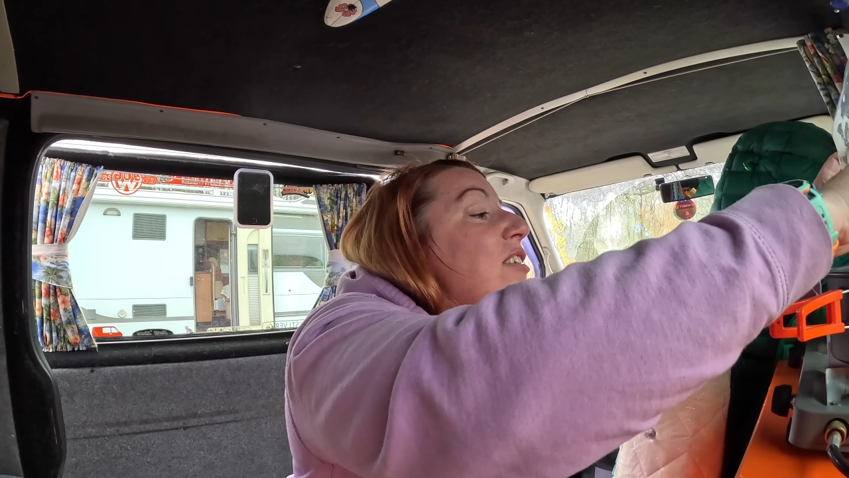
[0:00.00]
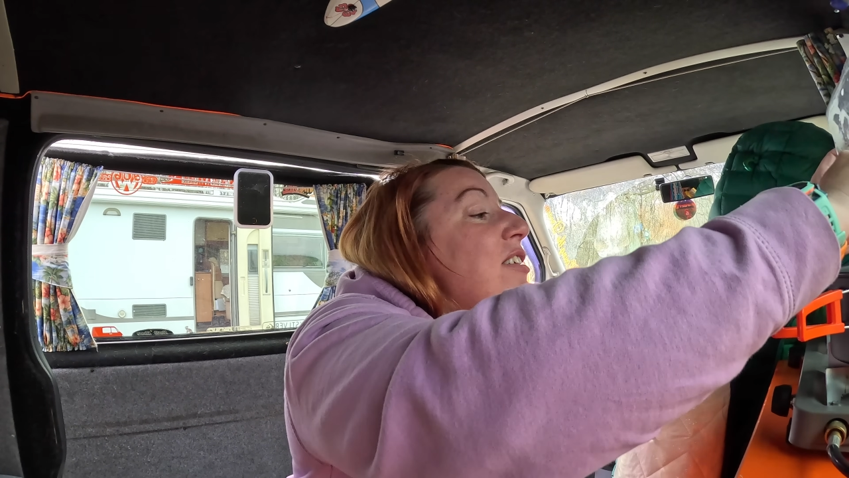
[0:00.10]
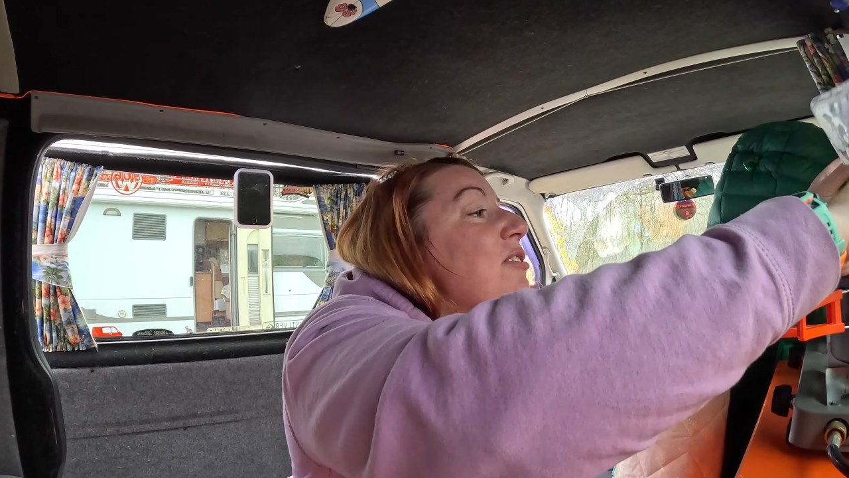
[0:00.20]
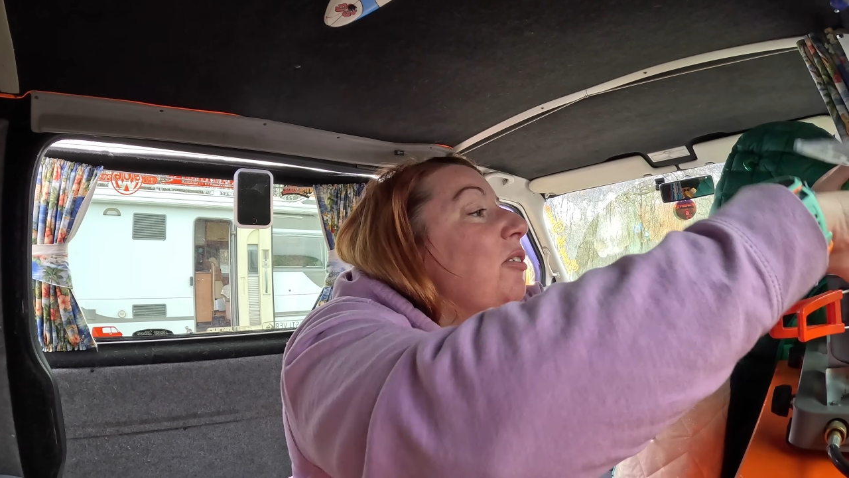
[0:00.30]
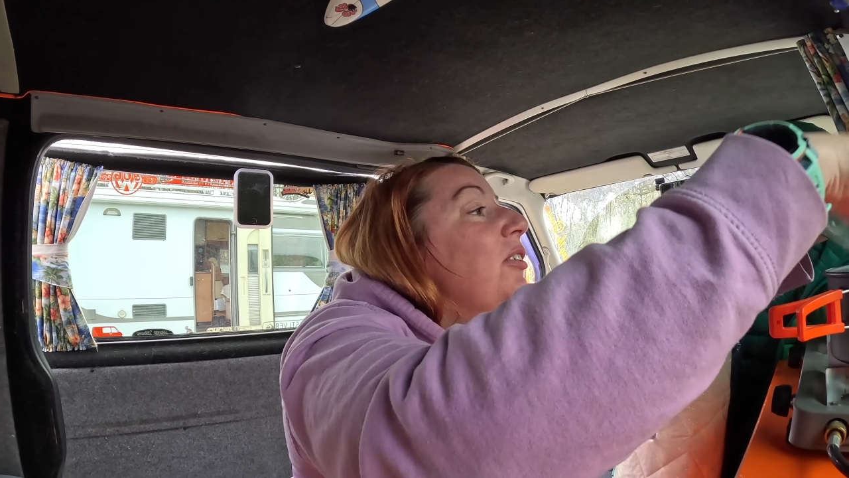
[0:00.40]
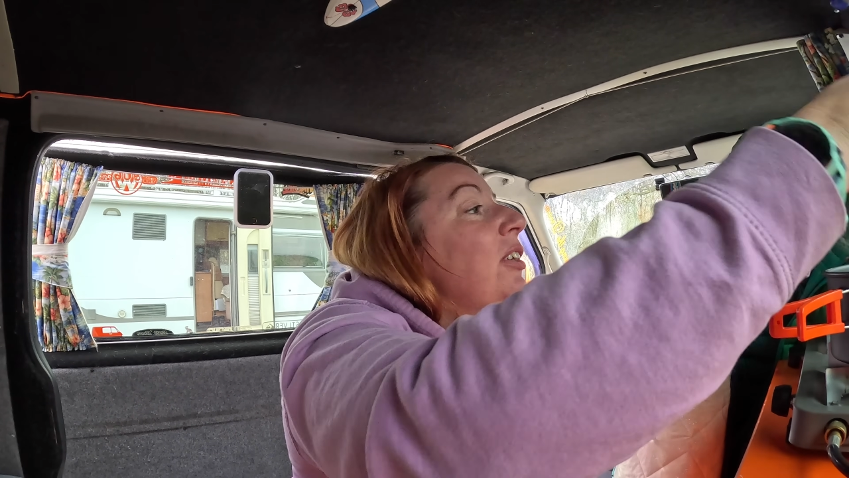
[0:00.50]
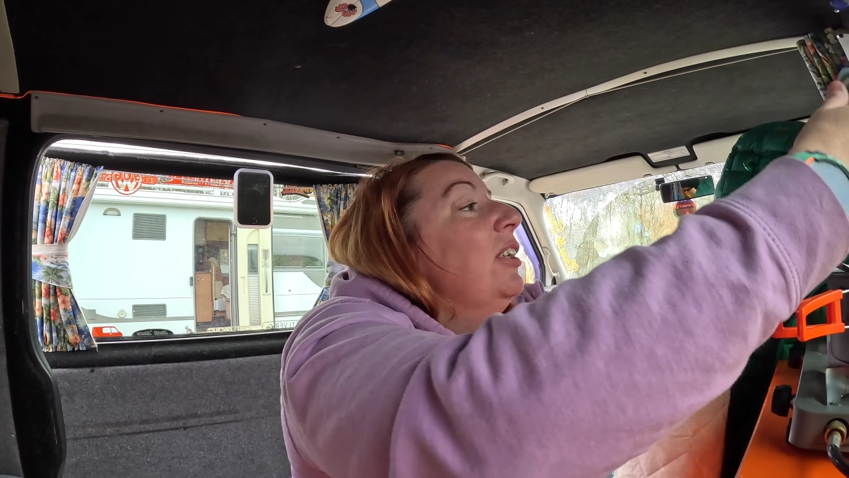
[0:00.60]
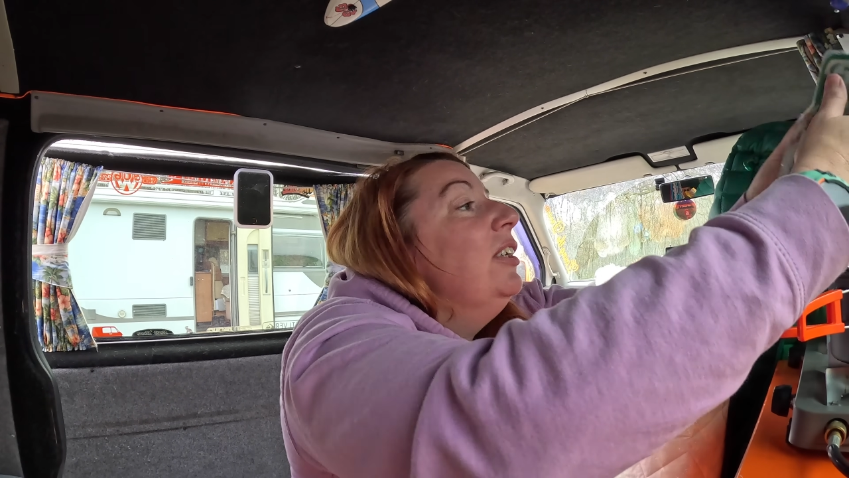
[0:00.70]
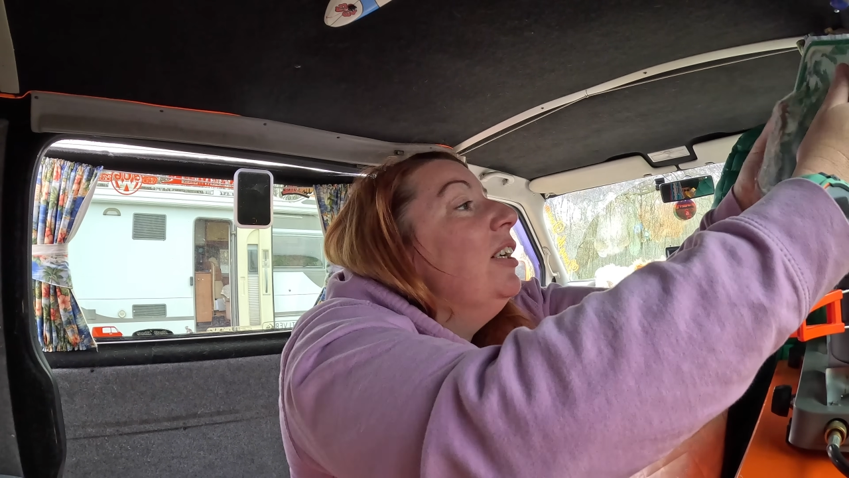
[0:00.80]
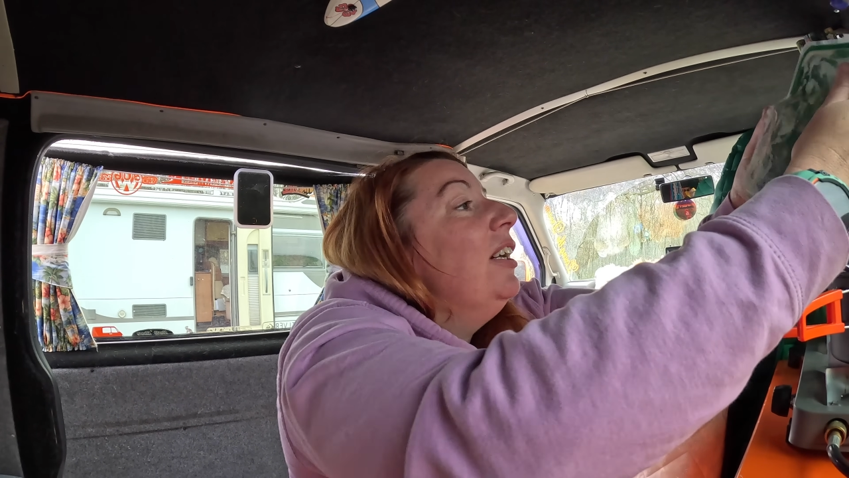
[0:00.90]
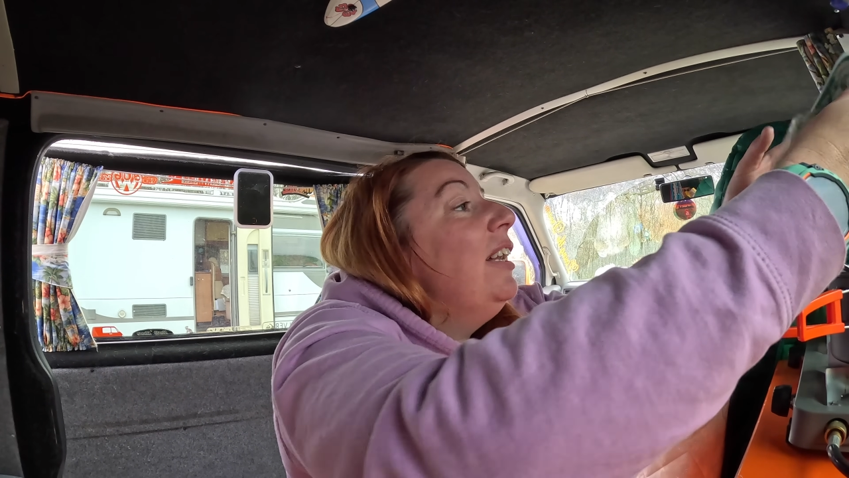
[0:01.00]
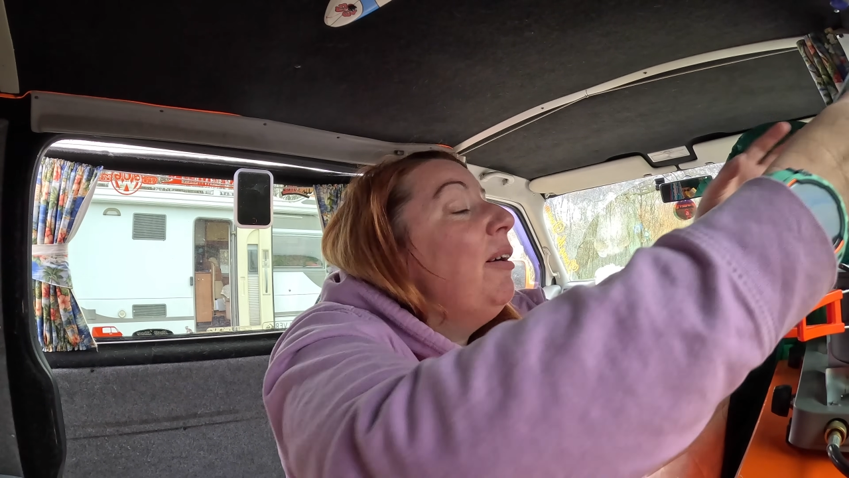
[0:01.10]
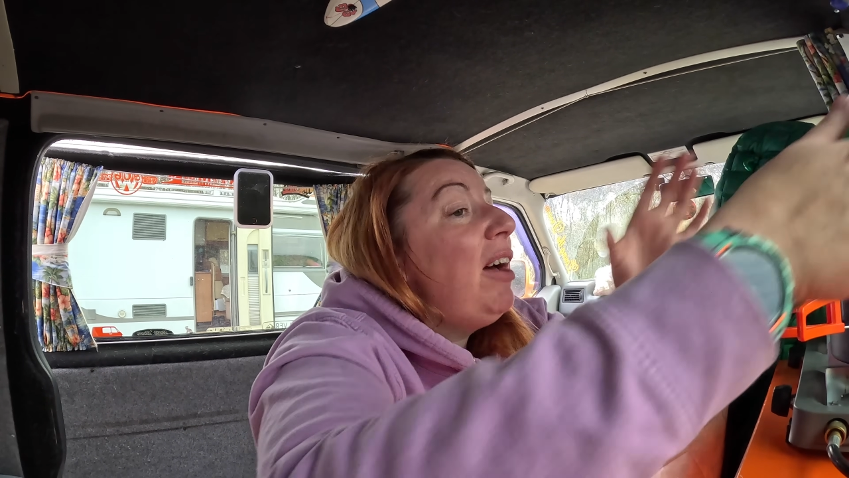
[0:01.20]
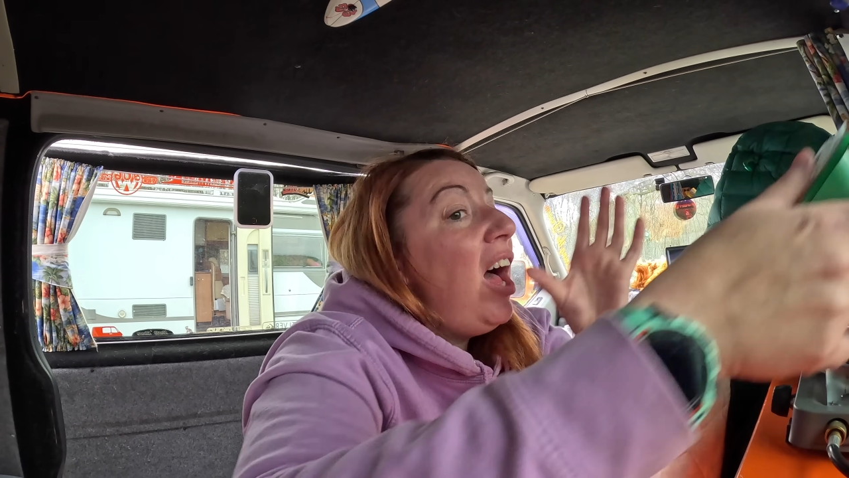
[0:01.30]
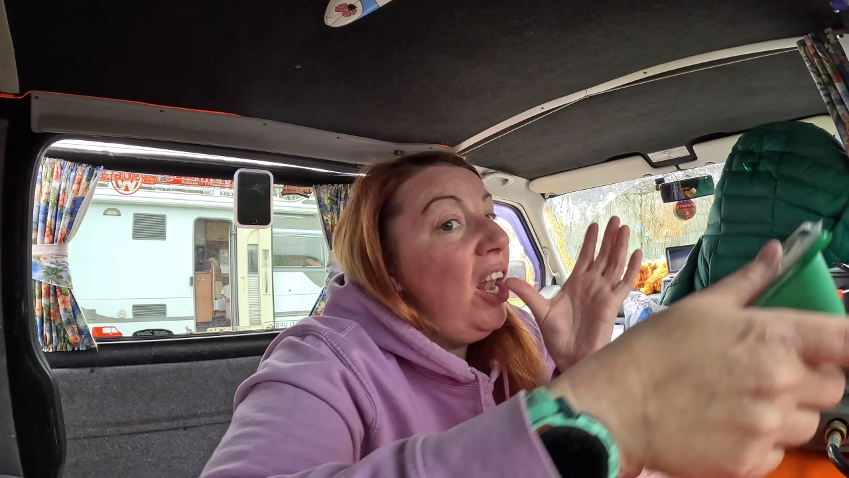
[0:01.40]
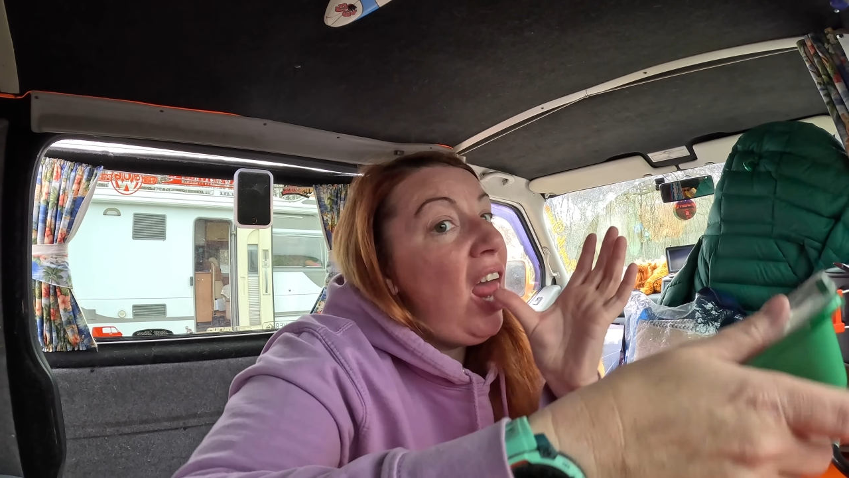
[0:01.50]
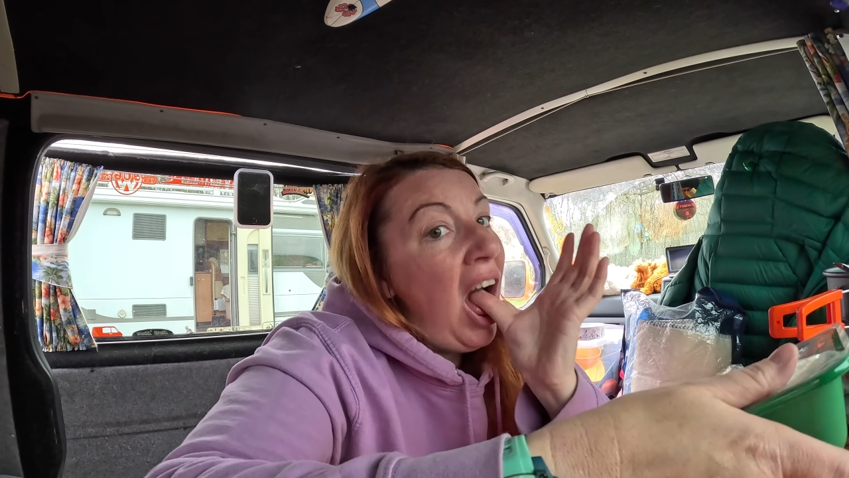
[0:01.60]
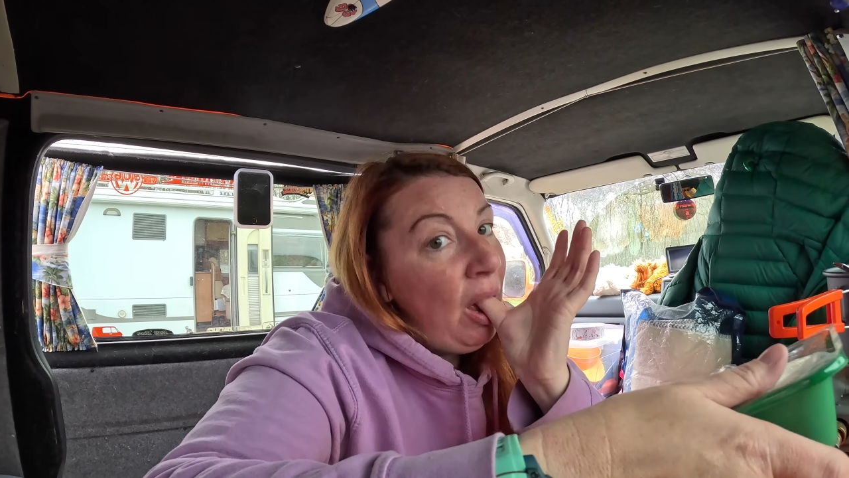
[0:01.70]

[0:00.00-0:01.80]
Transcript: sit on, and now I can't.